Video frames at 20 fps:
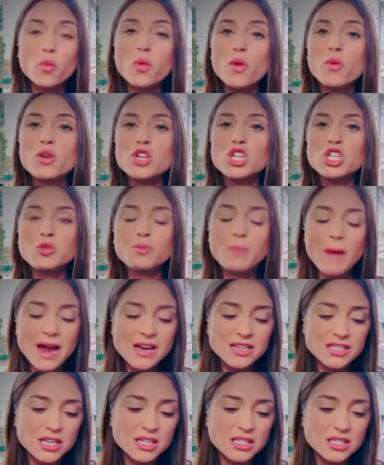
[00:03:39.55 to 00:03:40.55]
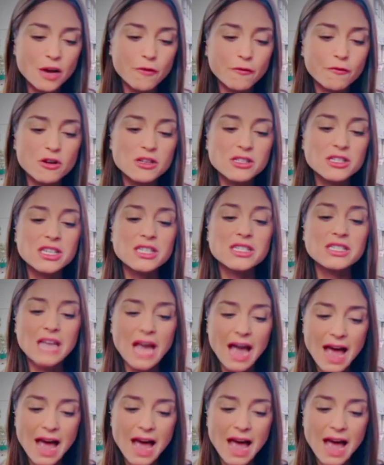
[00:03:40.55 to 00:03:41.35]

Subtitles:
We respect differences,